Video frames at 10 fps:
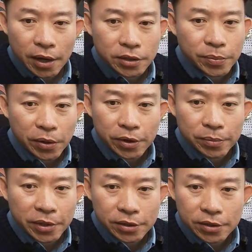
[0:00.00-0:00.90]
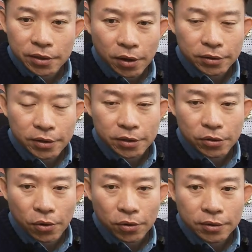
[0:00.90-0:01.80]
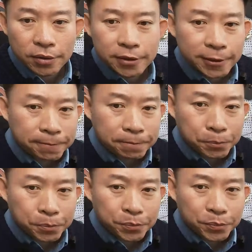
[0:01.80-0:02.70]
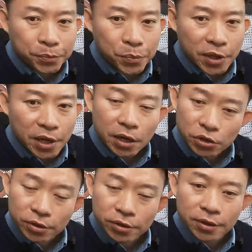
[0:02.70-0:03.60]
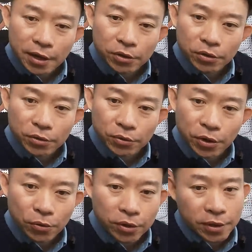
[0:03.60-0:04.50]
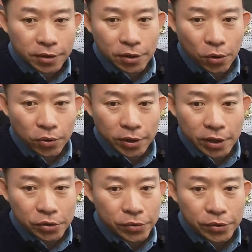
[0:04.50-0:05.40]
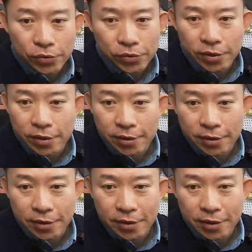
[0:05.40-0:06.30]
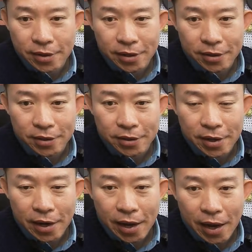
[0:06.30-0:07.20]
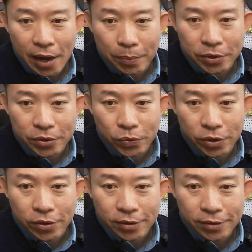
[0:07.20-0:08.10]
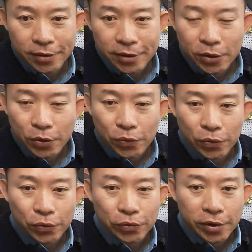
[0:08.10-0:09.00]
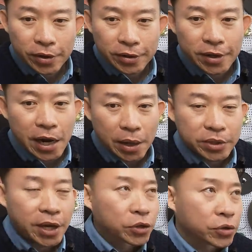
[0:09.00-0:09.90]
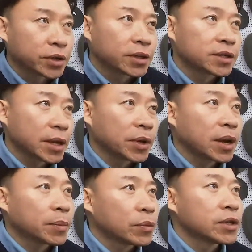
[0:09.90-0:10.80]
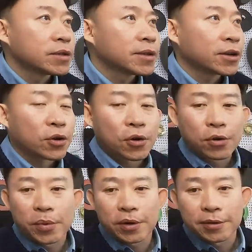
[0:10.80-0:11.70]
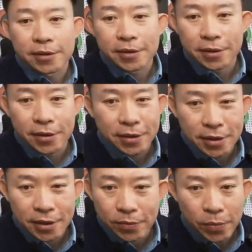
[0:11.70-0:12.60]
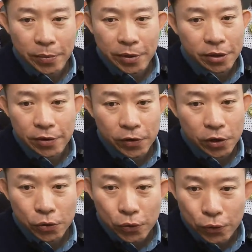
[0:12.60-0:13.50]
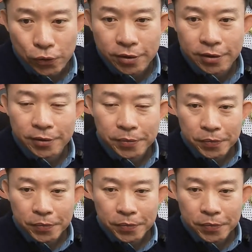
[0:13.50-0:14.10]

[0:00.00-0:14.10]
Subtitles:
experiments on TikTok. Actually, in our country we use another apps we use other apps. Actually, the same company makes TikTok about maybe the different rules,